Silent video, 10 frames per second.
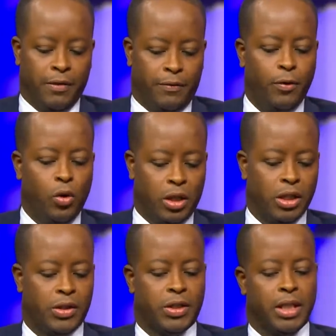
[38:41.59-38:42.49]

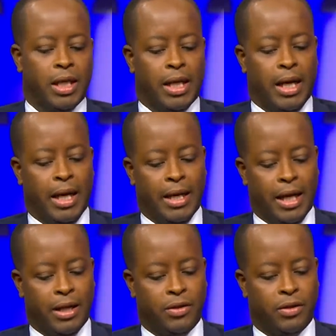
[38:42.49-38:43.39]
focus, and
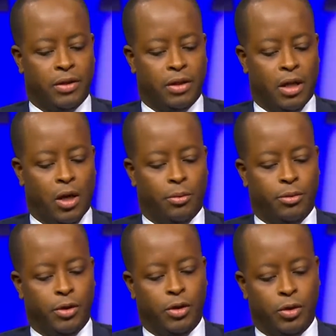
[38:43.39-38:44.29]
that has now
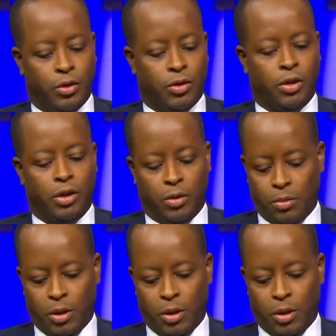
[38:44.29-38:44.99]
produced, you know,